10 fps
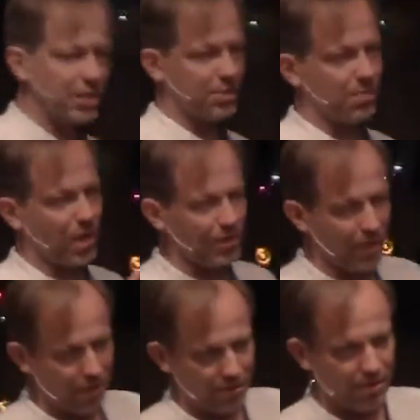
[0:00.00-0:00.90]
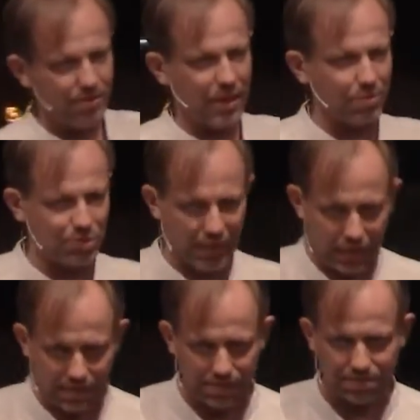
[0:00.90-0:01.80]
his brother
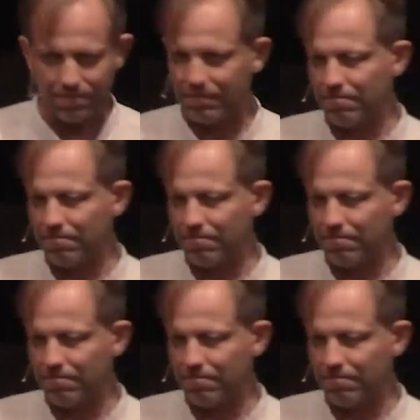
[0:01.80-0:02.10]
himself.